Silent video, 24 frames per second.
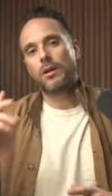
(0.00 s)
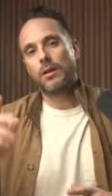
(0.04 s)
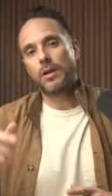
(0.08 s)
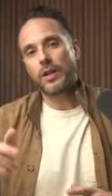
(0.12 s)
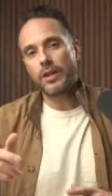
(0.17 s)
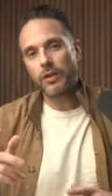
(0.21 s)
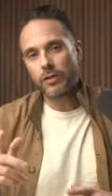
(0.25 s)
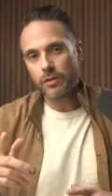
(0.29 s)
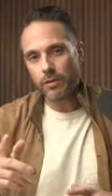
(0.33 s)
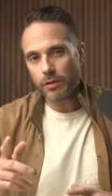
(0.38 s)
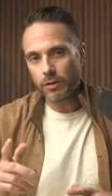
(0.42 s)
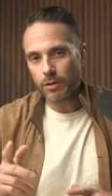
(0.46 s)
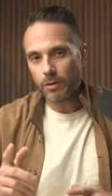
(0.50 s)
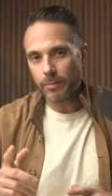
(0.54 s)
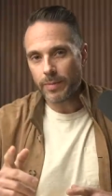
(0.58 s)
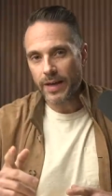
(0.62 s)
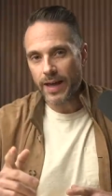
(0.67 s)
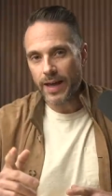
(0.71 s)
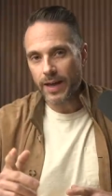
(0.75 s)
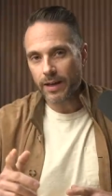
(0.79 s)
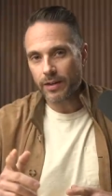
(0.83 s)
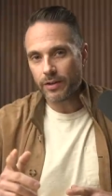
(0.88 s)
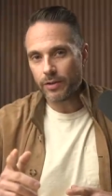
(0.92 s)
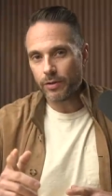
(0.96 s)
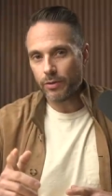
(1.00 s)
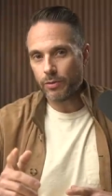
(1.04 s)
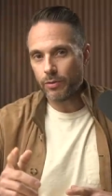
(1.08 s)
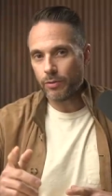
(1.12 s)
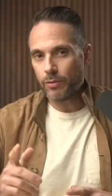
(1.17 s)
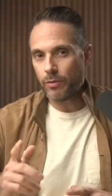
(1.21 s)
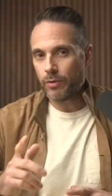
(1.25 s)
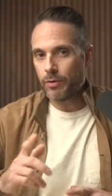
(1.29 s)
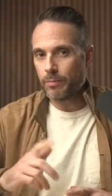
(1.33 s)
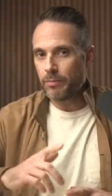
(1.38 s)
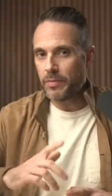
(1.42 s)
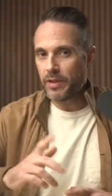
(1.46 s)
Let's circle back
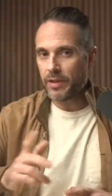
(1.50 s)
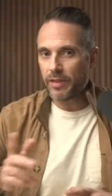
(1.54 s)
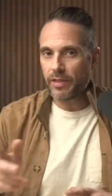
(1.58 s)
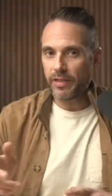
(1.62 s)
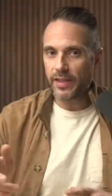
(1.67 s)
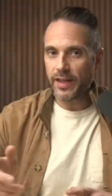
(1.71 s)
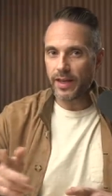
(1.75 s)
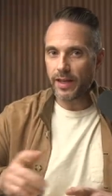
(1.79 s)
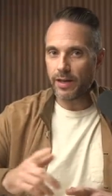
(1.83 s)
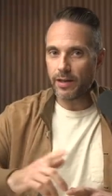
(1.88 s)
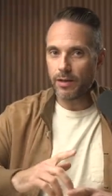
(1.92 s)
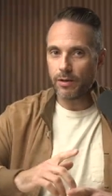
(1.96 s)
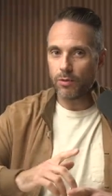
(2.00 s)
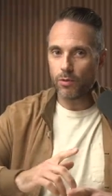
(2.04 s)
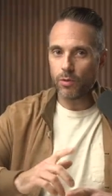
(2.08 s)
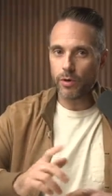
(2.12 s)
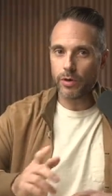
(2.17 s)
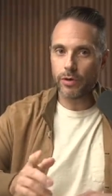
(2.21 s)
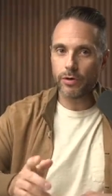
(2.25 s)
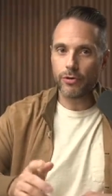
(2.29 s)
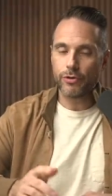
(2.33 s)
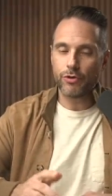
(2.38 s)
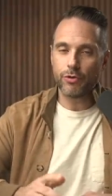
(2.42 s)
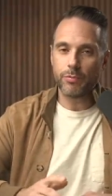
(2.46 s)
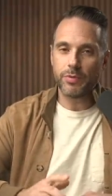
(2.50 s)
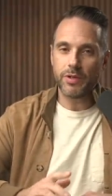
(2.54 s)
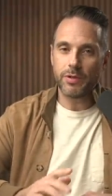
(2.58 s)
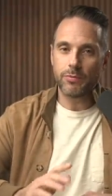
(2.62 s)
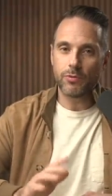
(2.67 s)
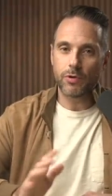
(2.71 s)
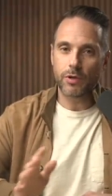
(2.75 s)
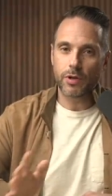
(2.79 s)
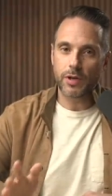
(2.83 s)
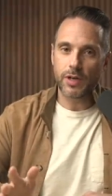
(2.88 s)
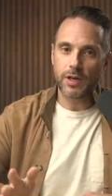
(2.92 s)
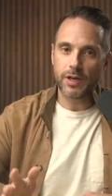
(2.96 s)
to the myth that in order to be
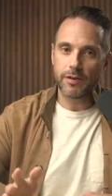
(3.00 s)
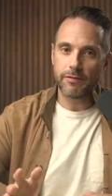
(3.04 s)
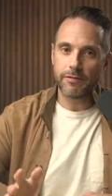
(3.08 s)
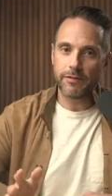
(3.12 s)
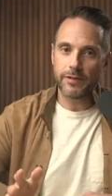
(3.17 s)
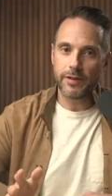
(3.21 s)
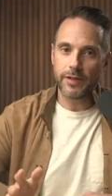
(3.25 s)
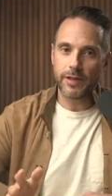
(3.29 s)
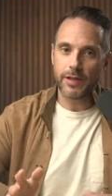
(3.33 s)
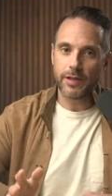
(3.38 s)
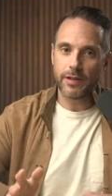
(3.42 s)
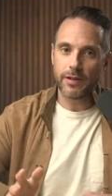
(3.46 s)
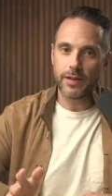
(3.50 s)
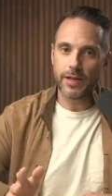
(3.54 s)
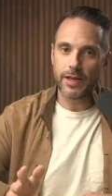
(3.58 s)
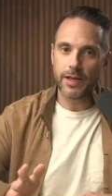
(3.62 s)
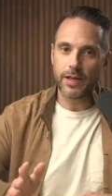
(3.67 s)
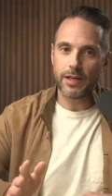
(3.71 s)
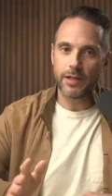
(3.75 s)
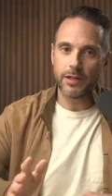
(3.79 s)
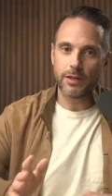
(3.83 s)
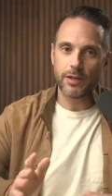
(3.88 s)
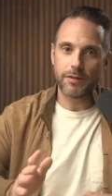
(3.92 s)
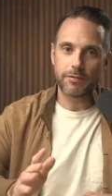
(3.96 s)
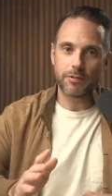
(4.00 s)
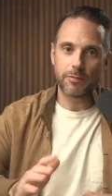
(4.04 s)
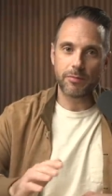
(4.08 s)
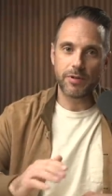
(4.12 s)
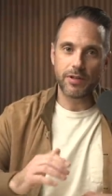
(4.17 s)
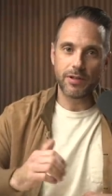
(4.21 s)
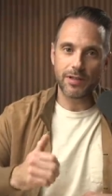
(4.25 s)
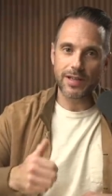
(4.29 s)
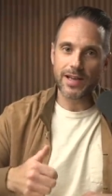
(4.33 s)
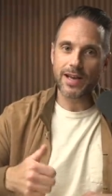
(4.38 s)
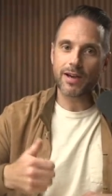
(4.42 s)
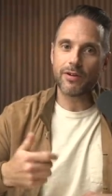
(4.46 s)
more confident that you have to
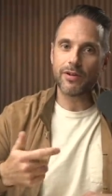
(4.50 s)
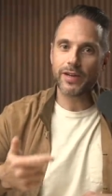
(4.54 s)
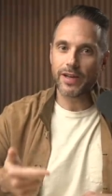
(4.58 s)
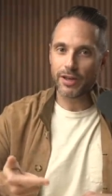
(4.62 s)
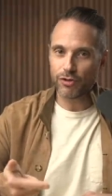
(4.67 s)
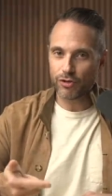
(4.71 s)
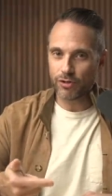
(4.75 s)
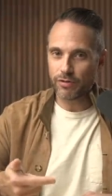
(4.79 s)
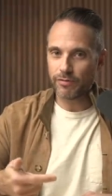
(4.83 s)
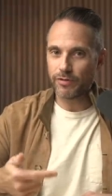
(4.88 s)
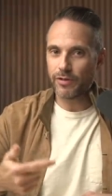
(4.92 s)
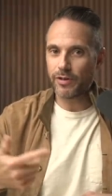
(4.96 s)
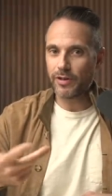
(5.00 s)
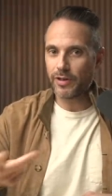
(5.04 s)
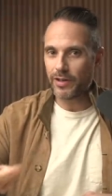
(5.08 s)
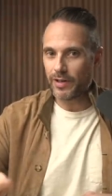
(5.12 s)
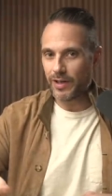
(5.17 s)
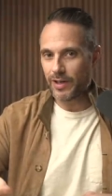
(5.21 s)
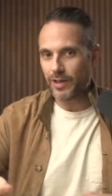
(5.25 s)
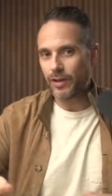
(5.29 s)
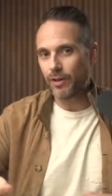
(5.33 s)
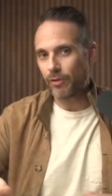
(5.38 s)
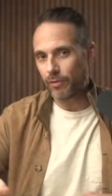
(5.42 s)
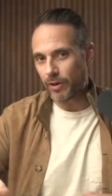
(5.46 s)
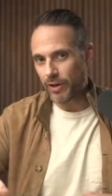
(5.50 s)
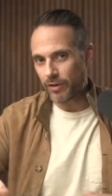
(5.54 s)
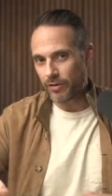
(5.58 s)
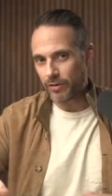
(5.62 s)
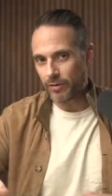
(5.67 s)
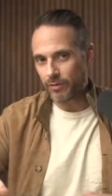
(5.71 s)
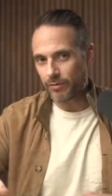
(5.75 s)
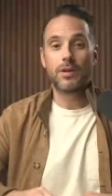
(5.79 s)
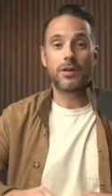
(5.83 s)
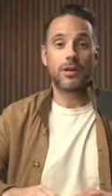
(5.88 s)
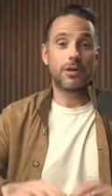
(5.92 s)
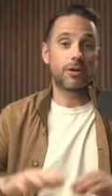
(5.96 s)
be loud, extroverted, and
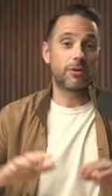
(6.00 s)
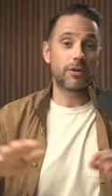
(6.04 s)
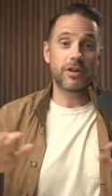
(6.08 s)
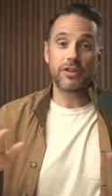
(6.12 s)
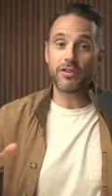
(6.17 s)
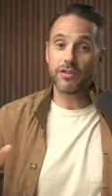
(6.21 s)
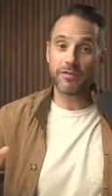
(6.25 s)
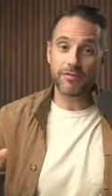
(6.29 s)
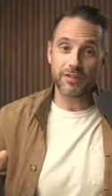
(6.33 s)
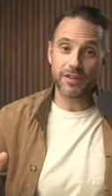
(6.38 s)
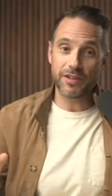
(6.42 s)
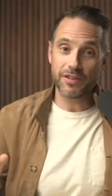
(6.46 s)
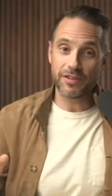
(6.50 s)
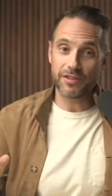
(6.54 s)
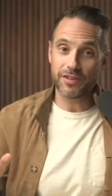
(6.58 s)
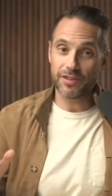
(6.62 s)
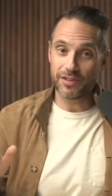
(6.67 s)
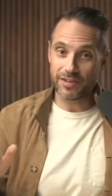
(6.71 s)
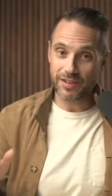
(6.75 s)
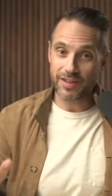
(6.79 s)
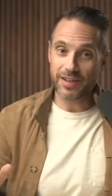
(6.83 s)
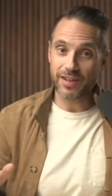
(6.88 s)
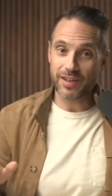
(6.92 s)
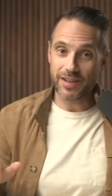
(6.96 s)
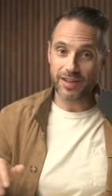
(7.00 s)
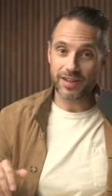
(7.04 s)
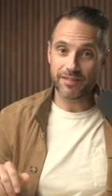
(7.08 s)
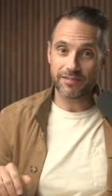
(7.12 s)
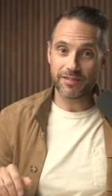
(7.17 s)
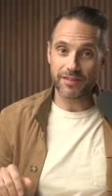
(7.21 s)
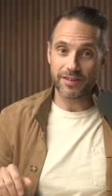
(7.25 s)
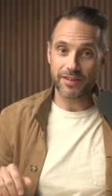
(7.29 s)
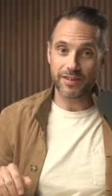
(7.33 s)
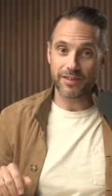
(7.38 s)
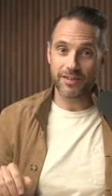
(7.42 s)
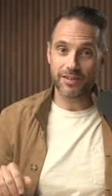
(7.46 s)
aggressive. Aggressiveness is not
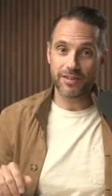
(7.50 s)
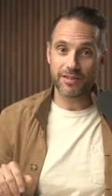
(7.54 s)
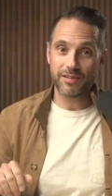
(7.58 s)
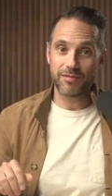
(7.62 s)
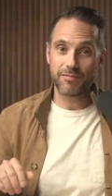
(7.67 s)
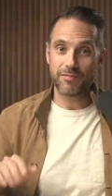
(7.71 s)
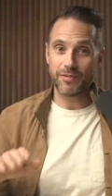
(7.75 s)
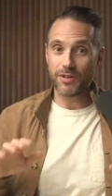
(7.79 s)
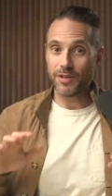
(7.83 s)
confidence.